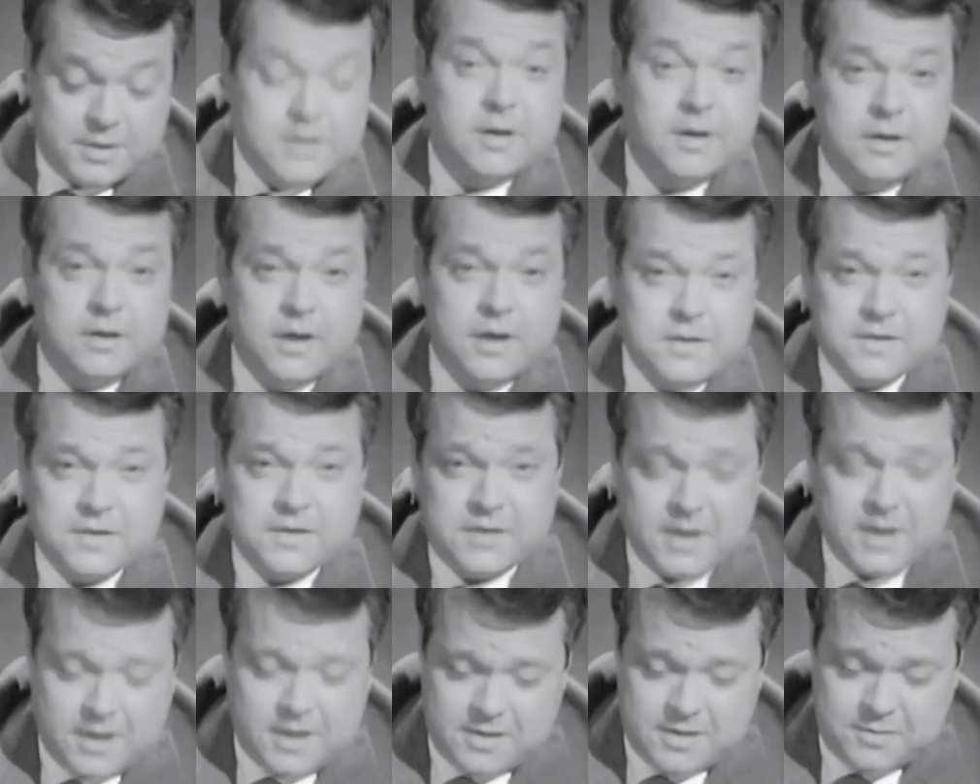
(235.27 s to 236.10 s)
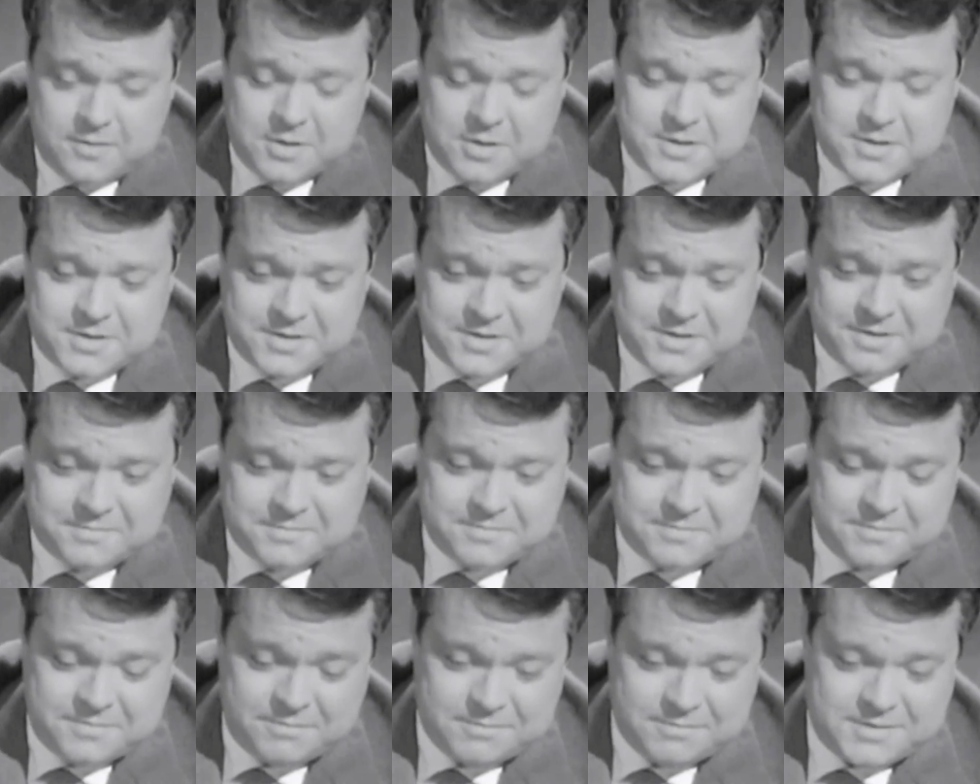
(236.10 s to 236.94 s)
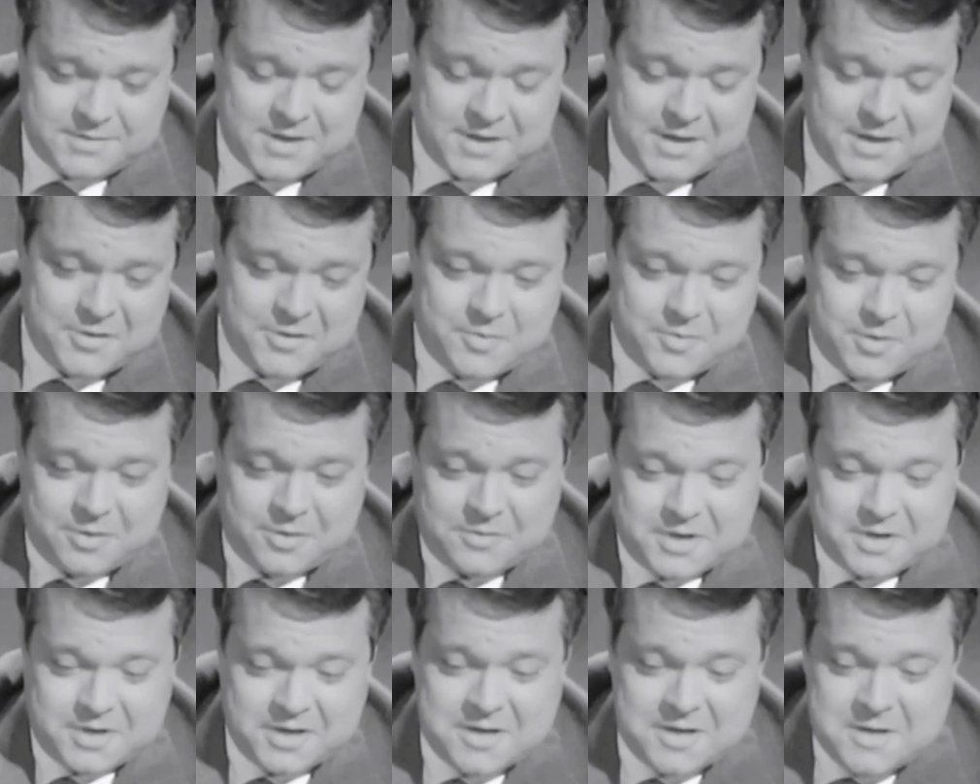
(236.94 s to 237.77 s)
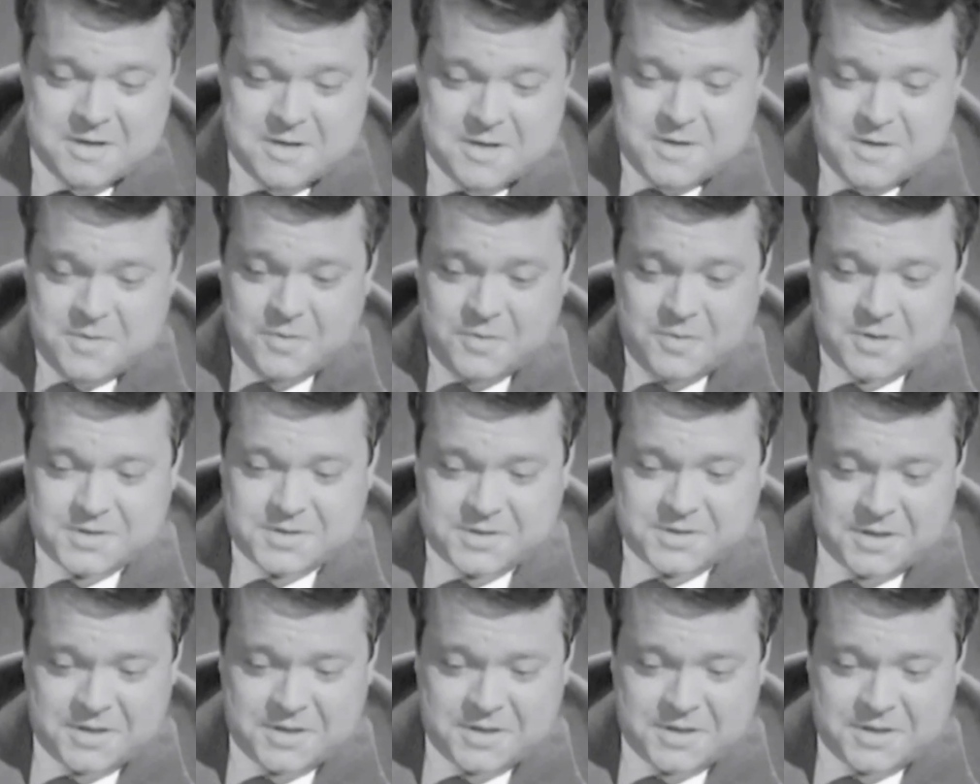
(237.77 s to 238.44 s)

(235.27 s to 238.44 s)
another thing I wanted to tell you about, really, was